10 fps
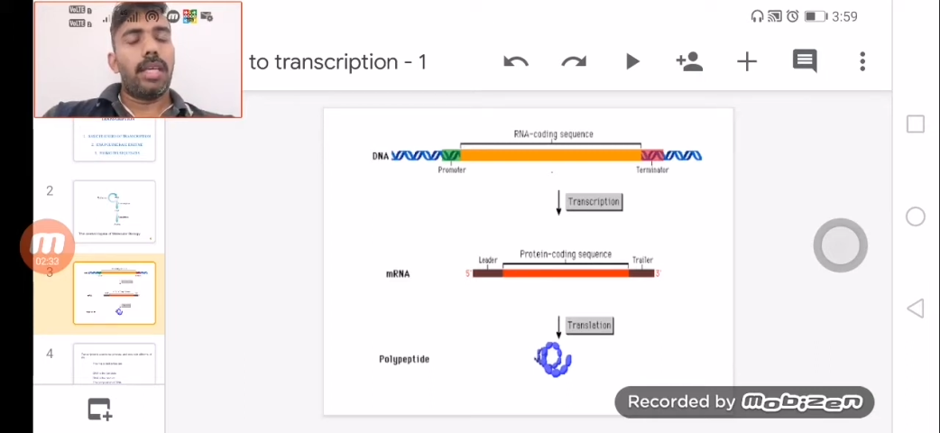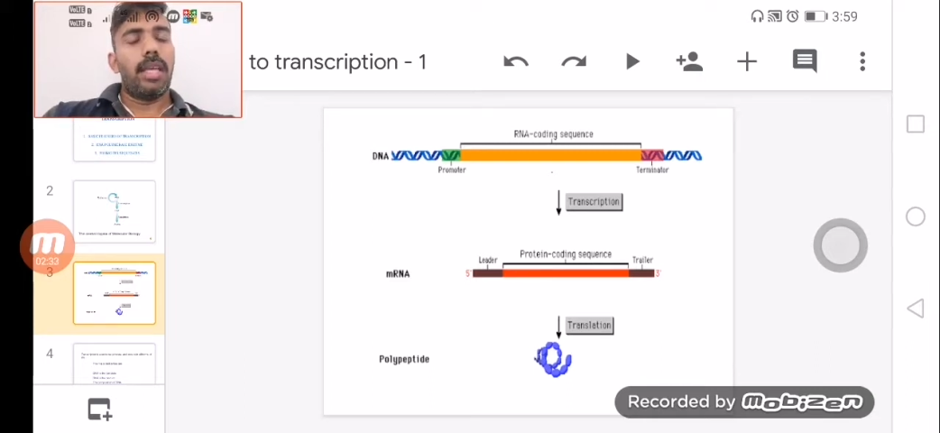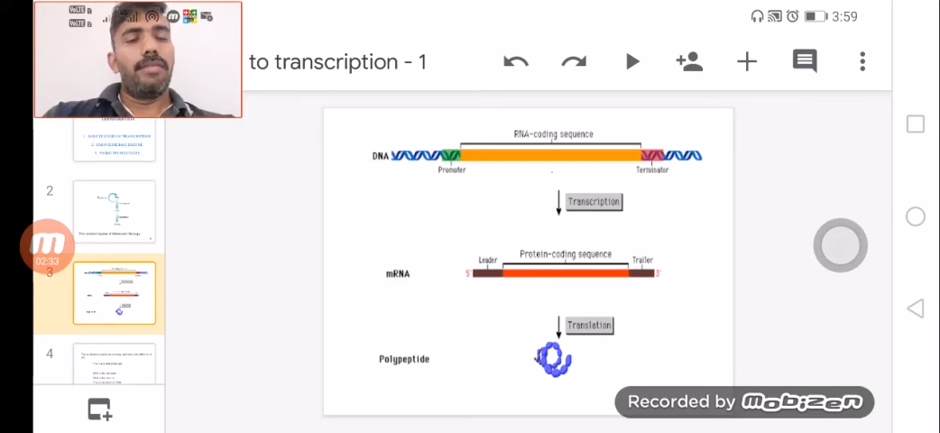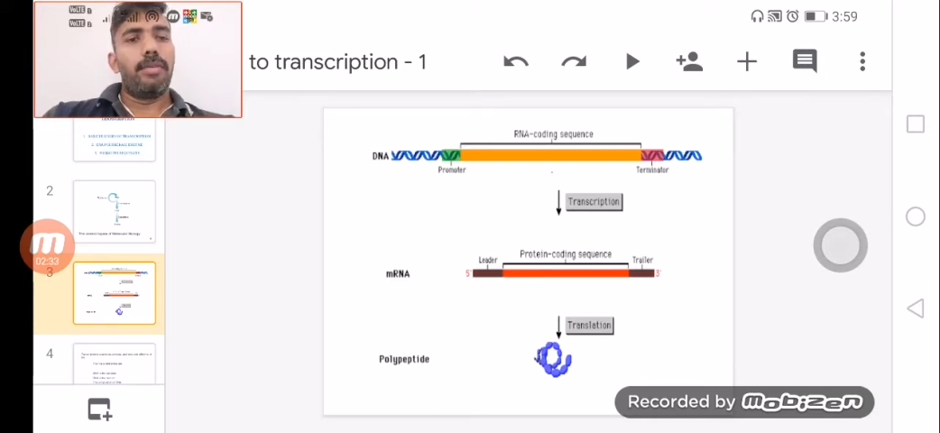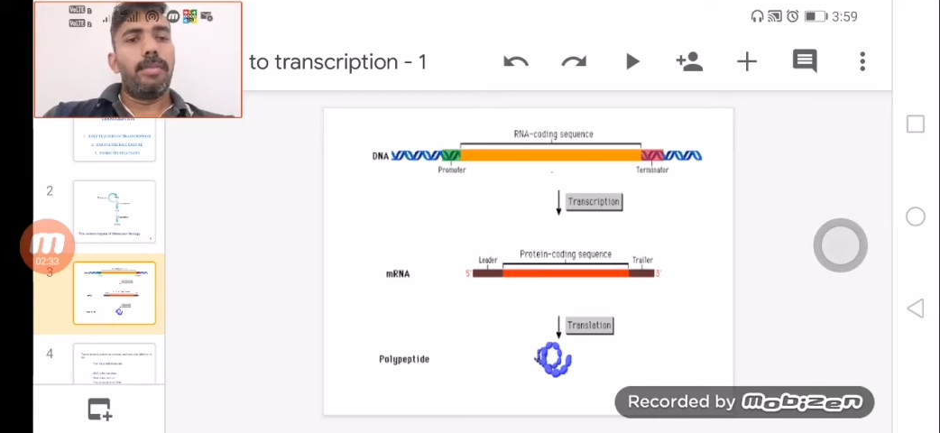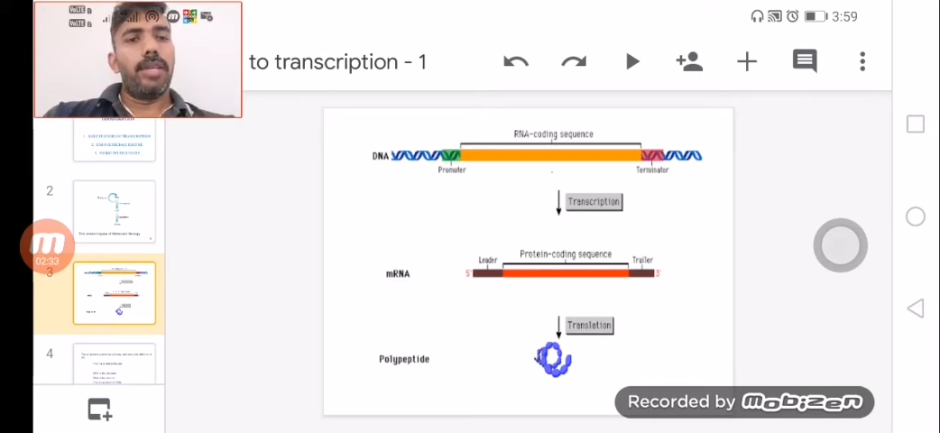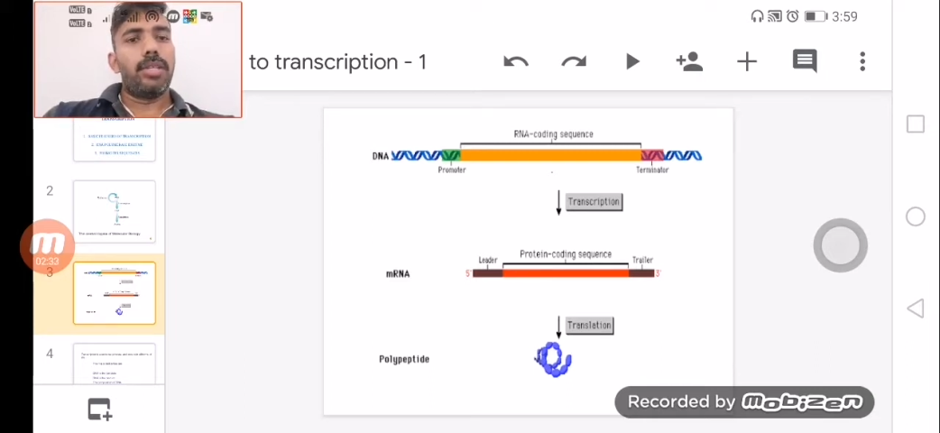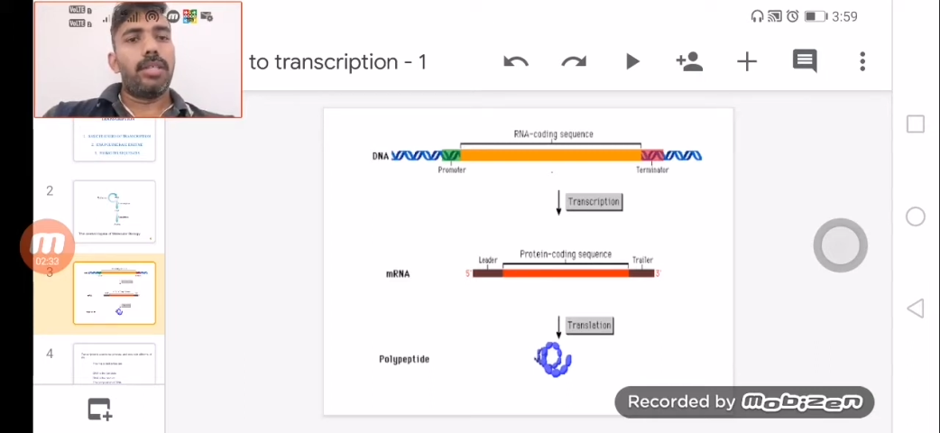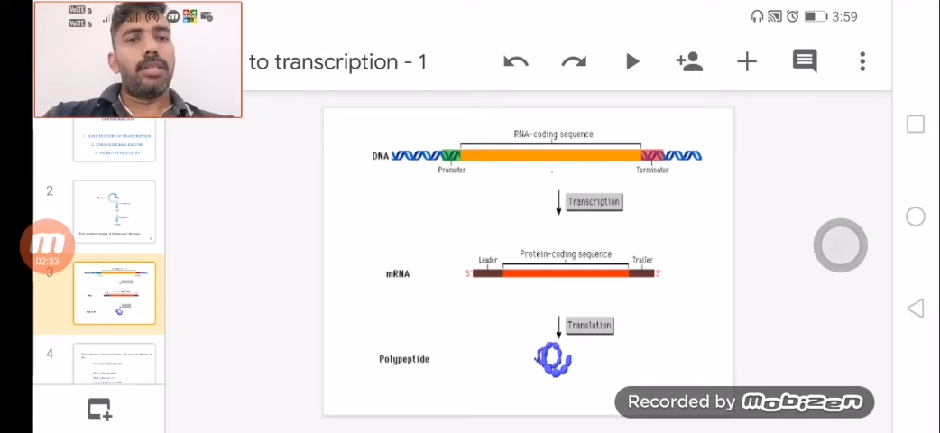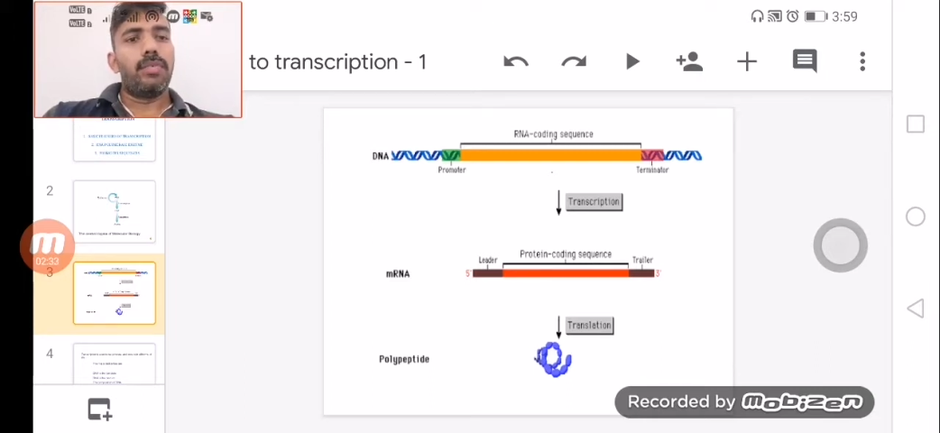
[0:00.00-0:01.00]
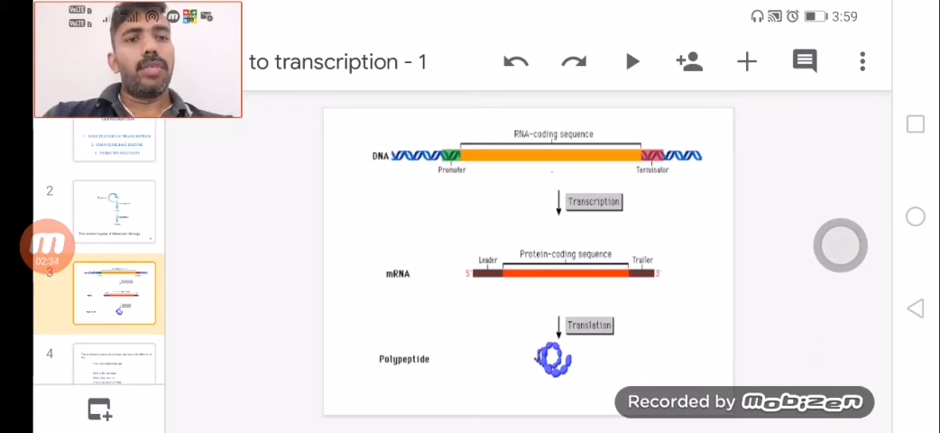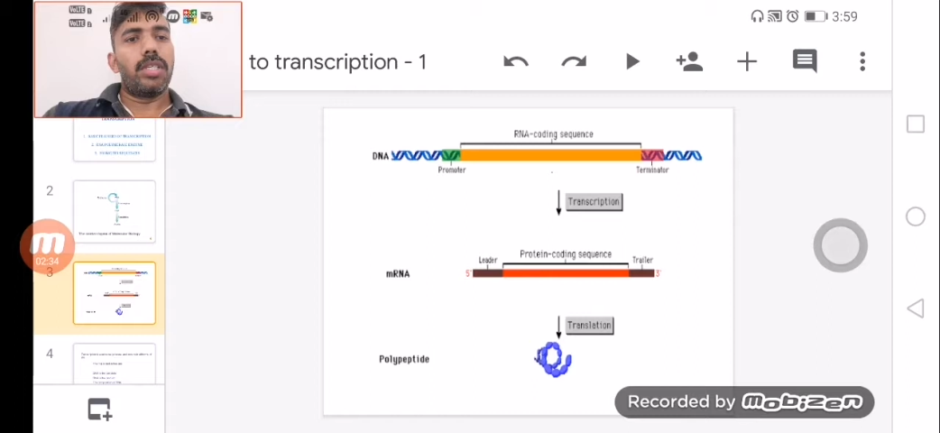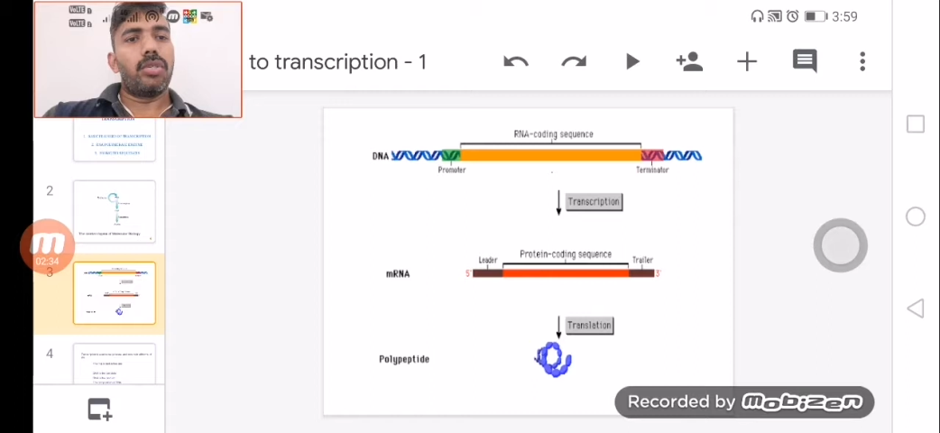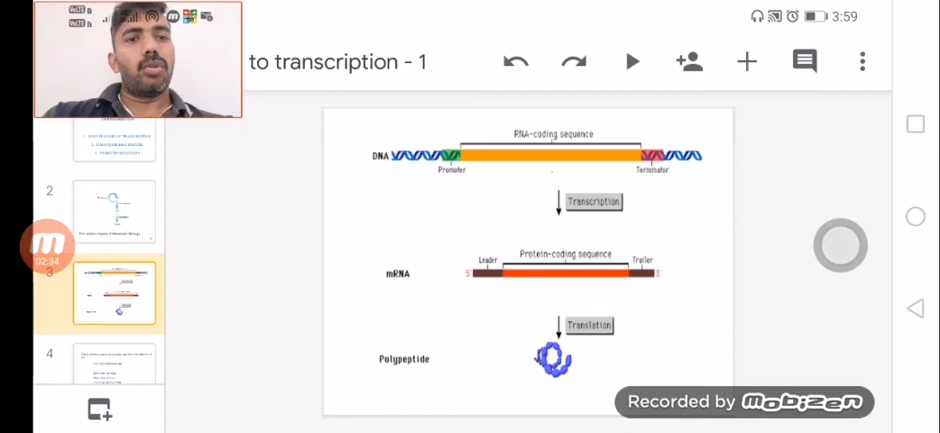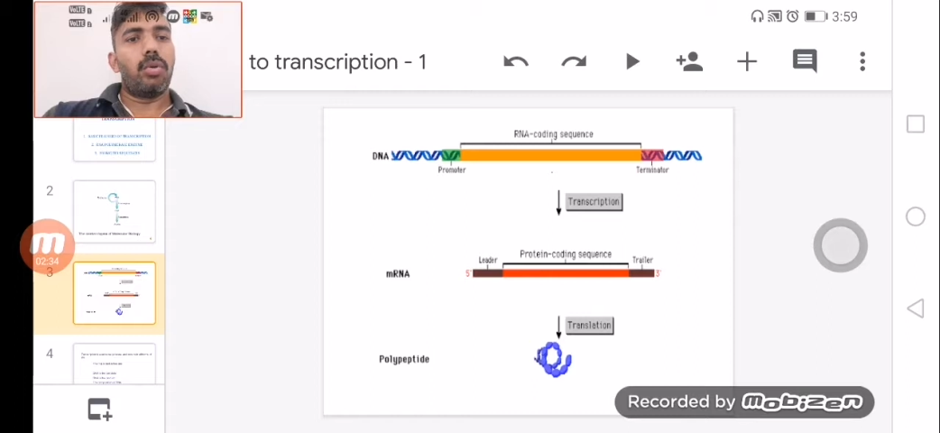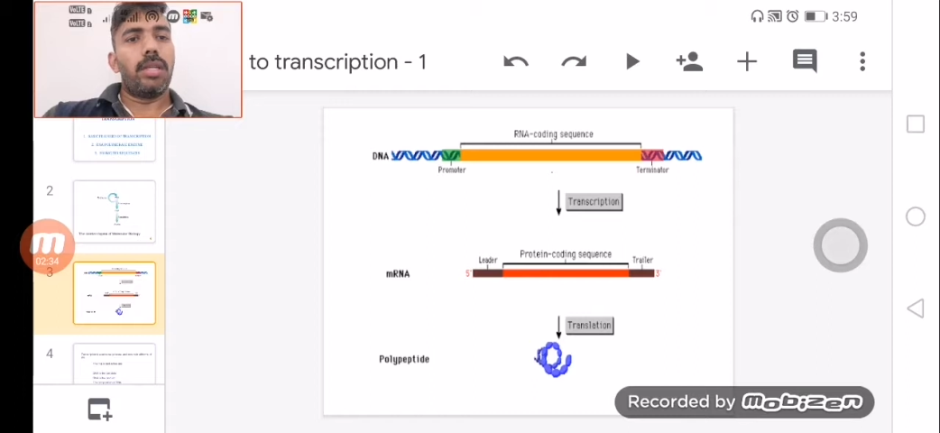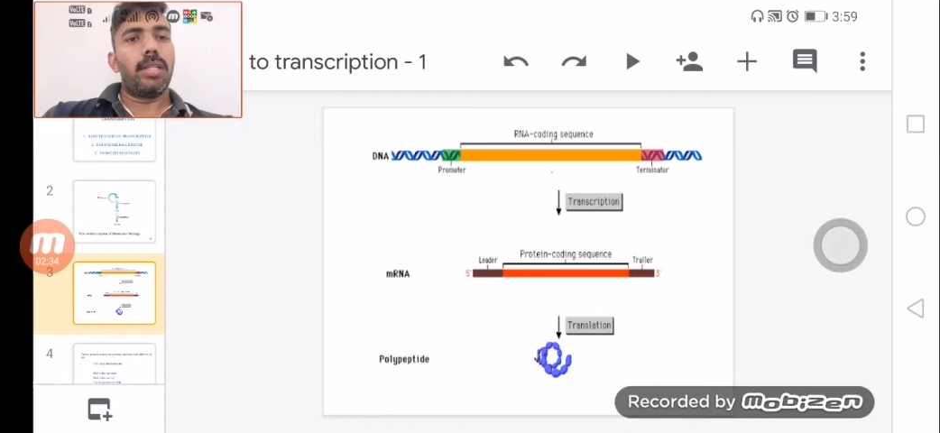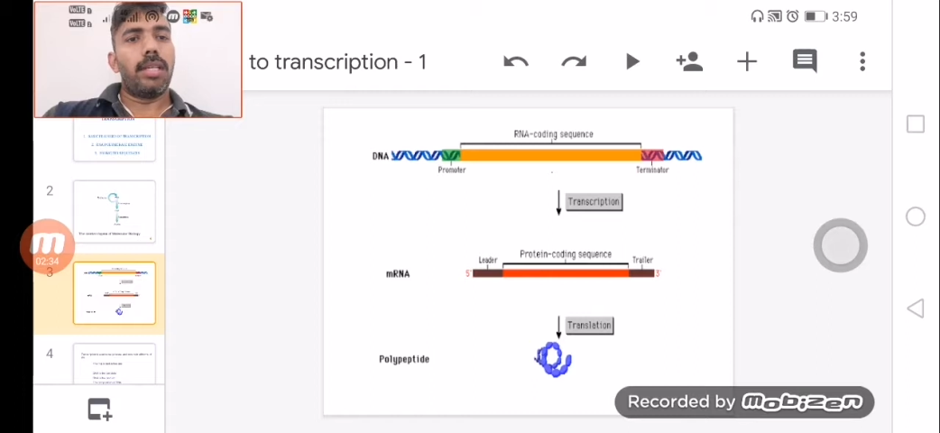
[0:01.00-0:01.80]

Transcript: informations which are stored in the